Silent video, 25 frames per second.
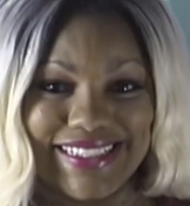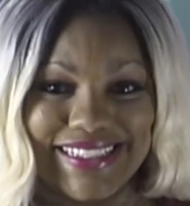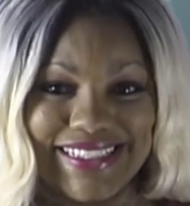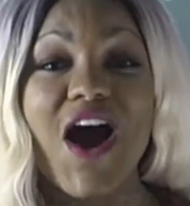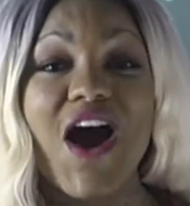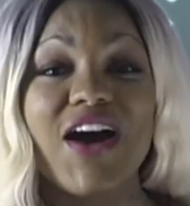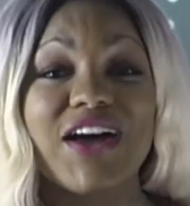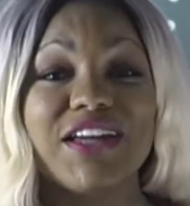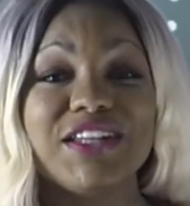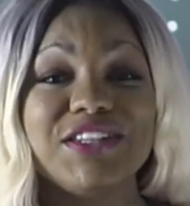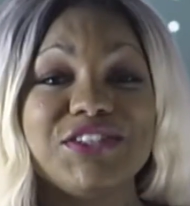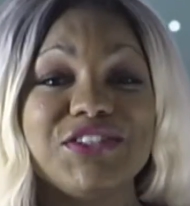
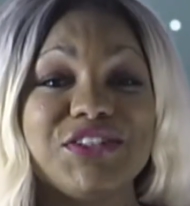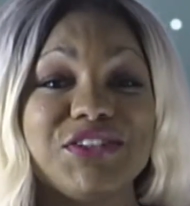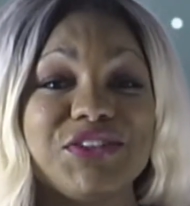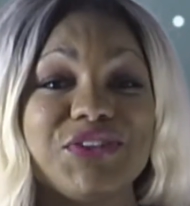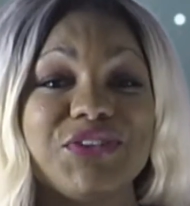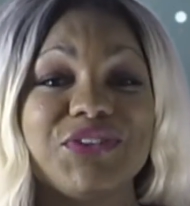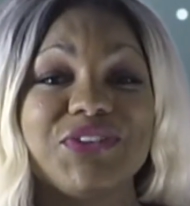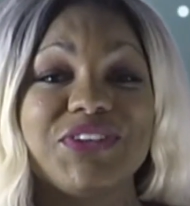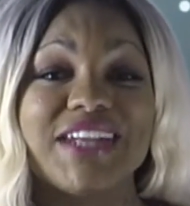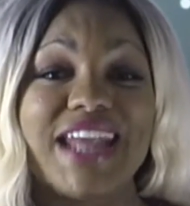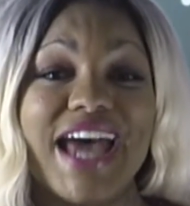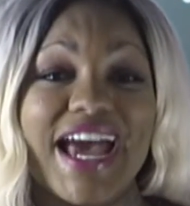On
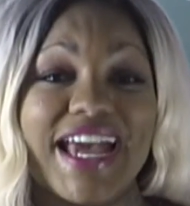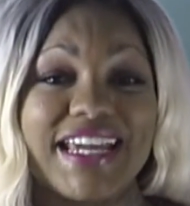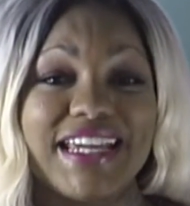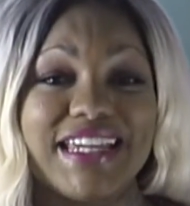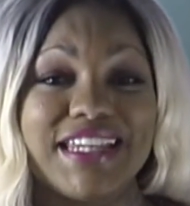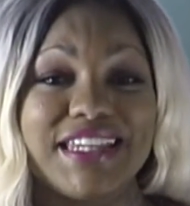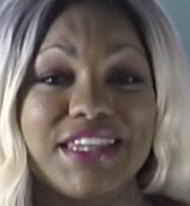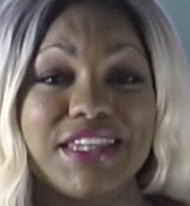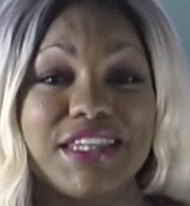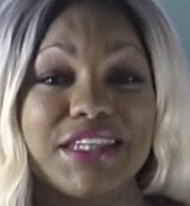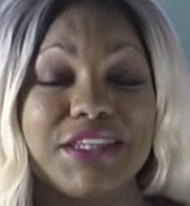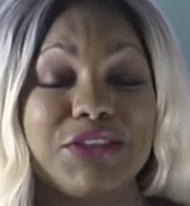June
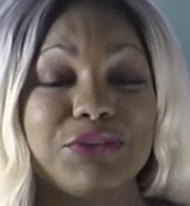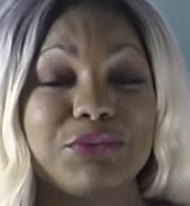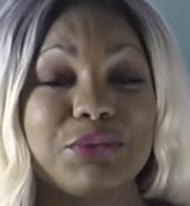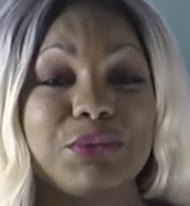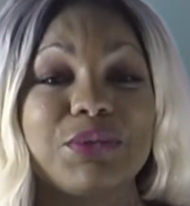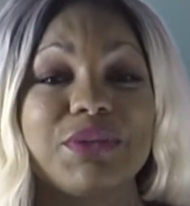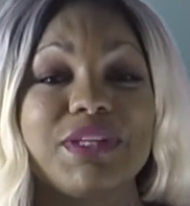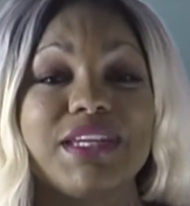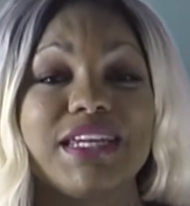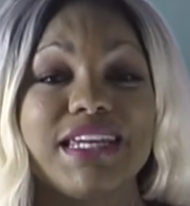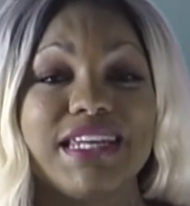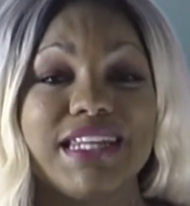9th
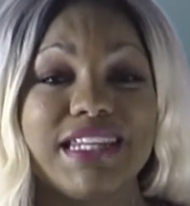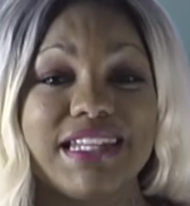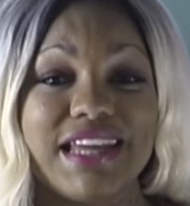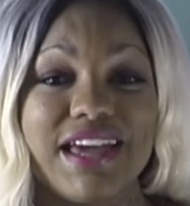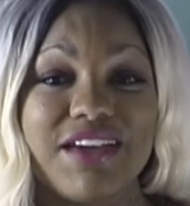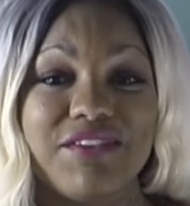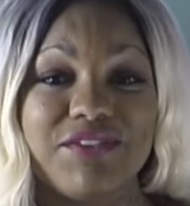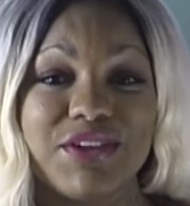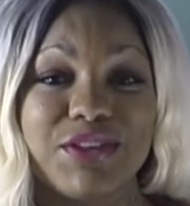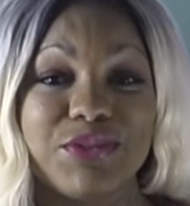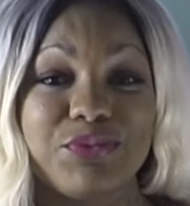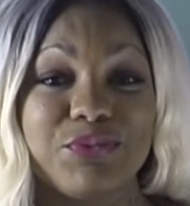through the
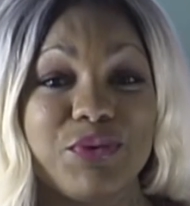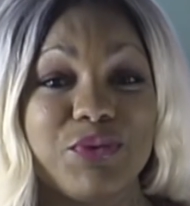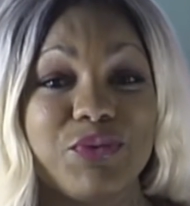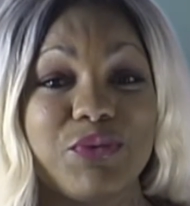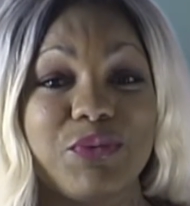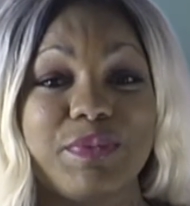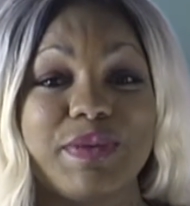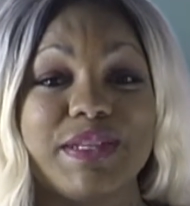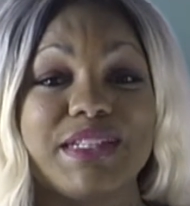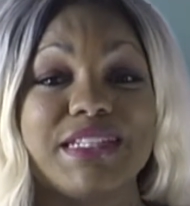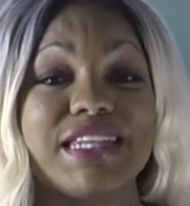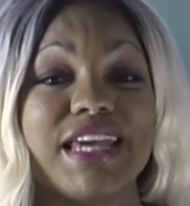11th, we
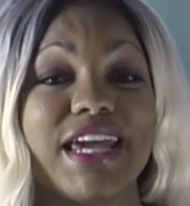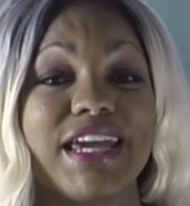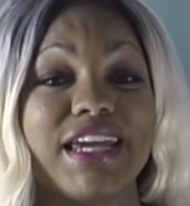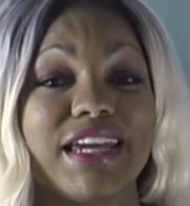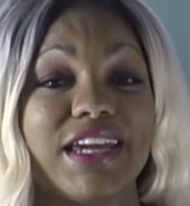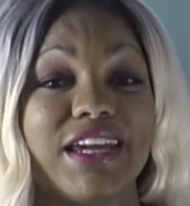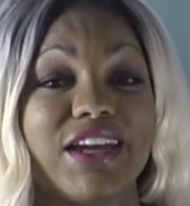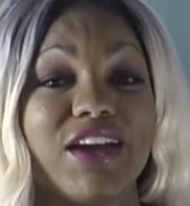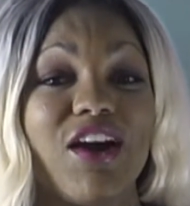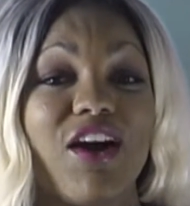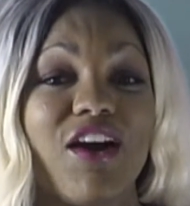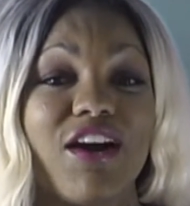will be
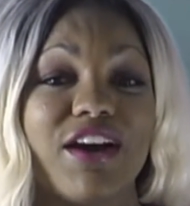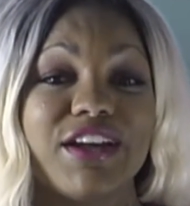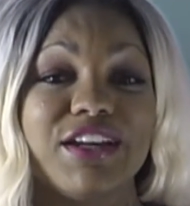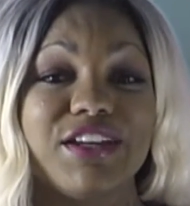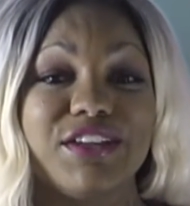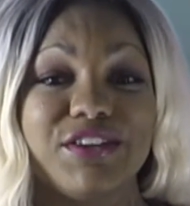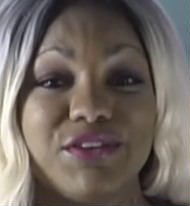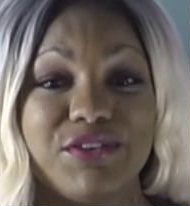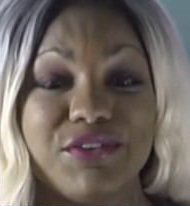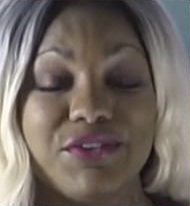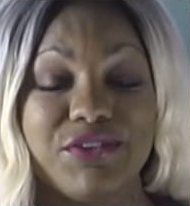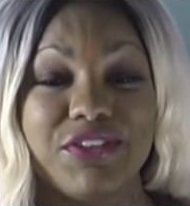taking our
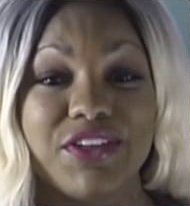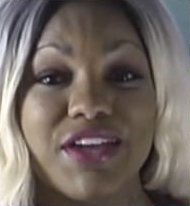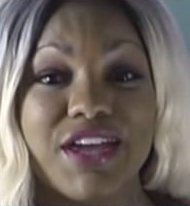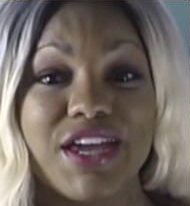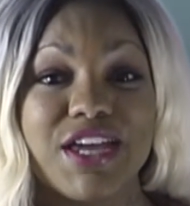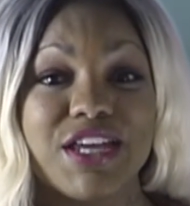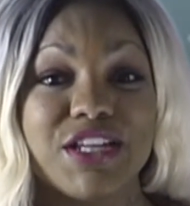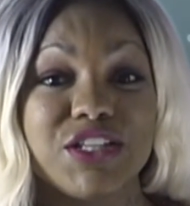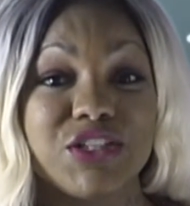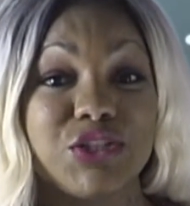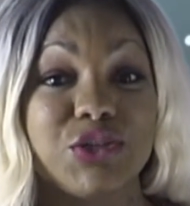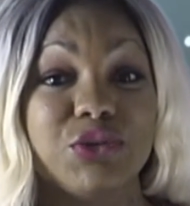youth
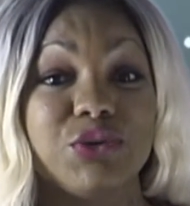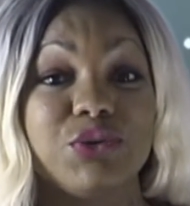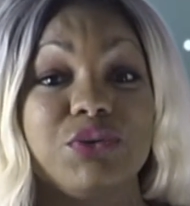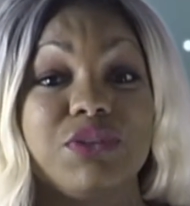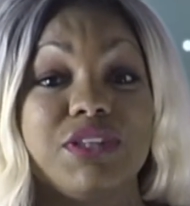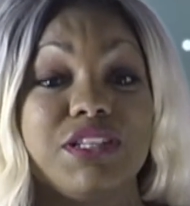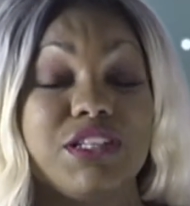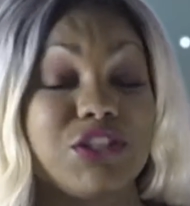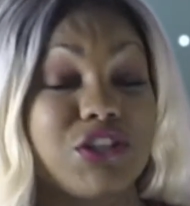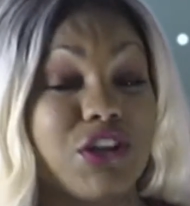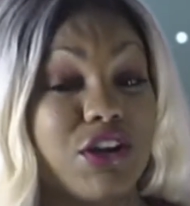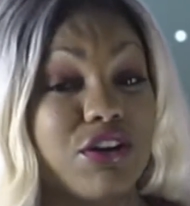to
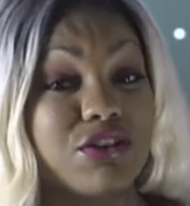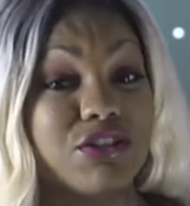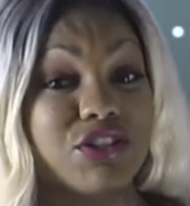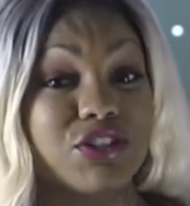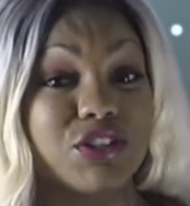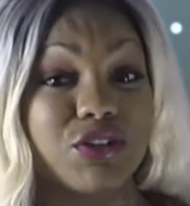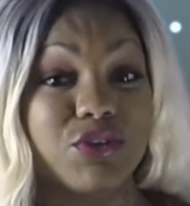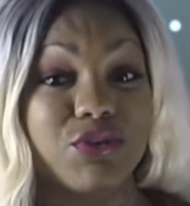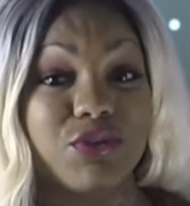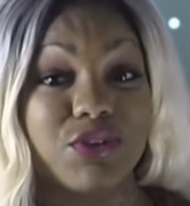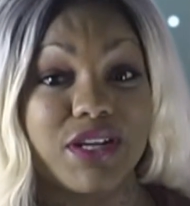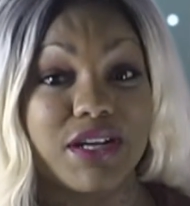the church
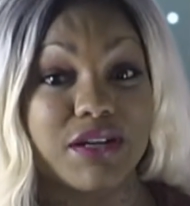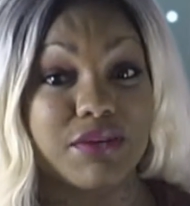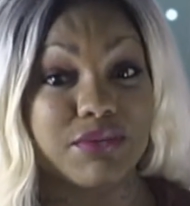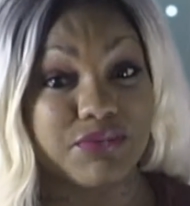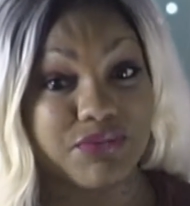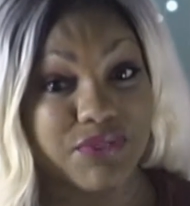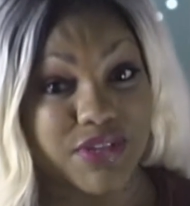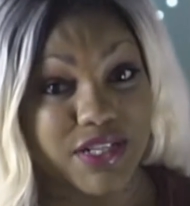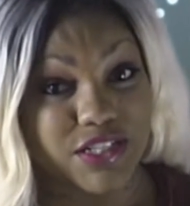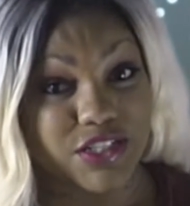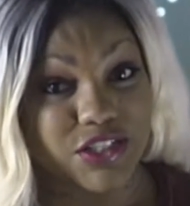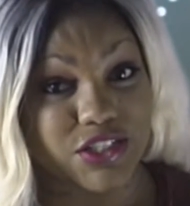school
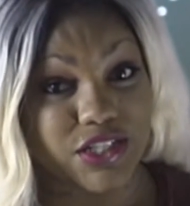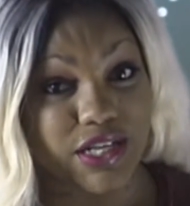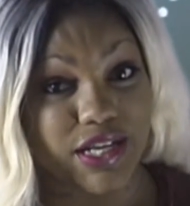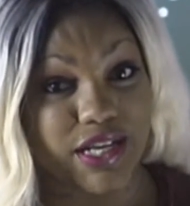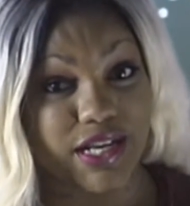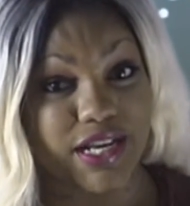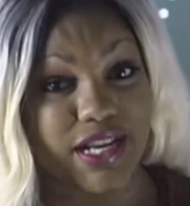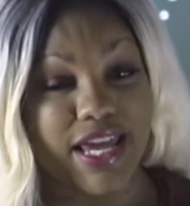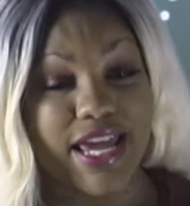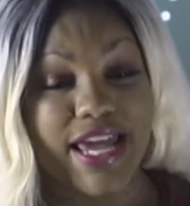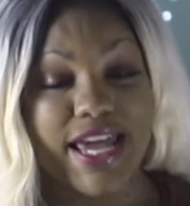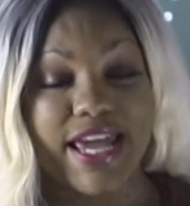
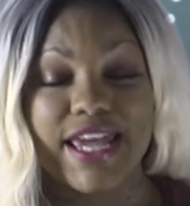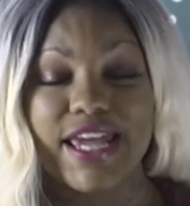convention.